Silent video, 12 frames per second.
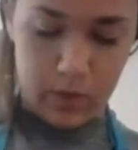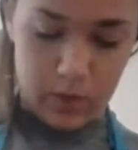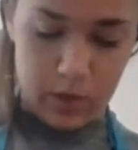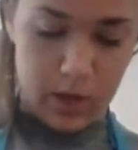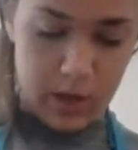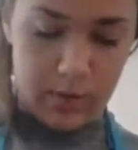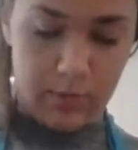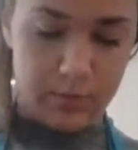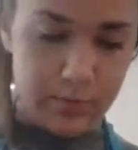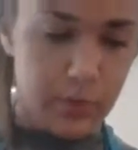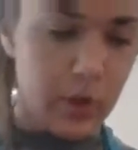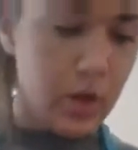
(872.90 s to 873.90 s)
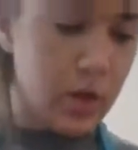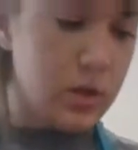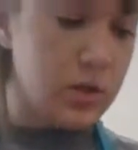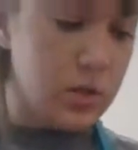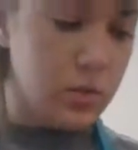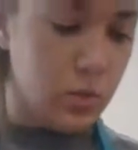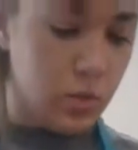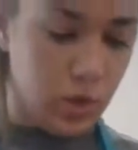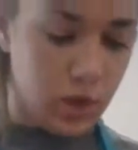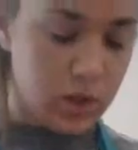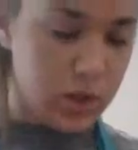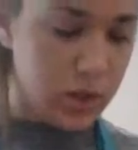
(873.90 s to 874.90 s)
Okay, it's
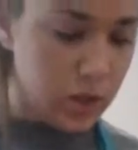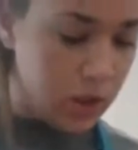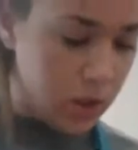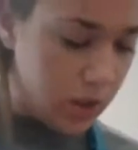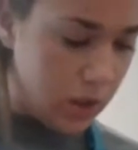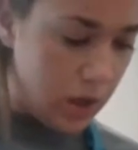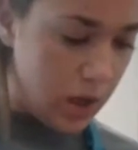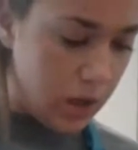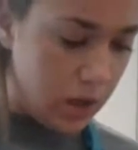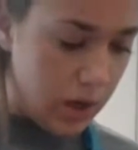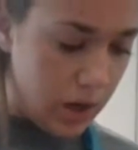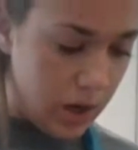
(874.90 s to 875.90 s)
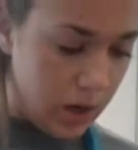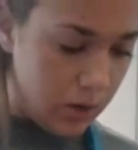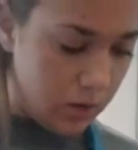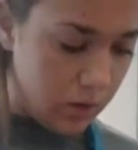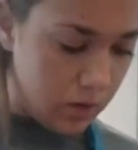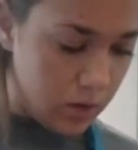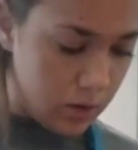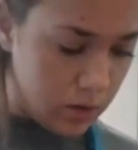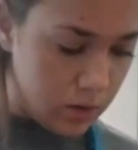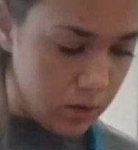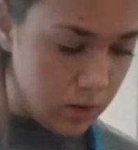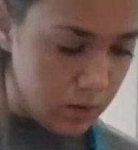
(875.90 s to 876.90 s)
worked in good, and now
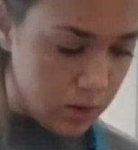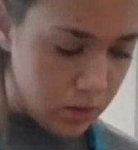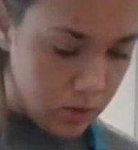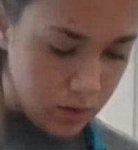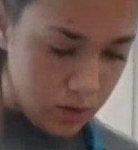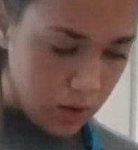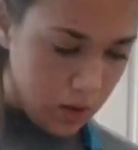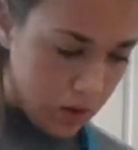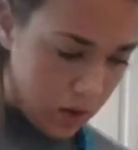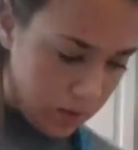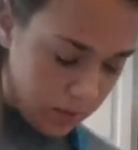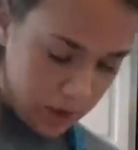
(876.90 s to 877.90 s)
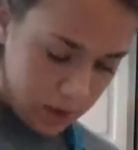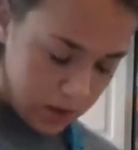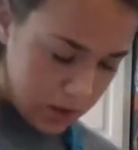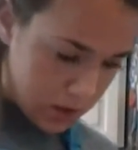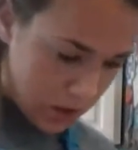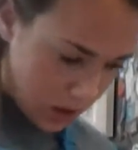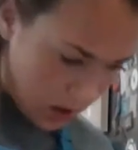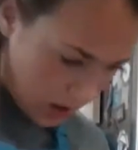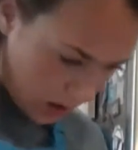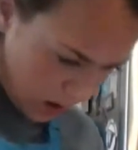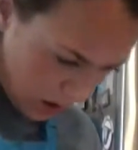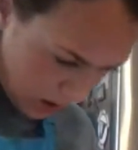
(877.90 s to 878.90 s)
I'm gonna
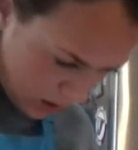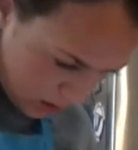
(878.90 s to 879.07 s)
take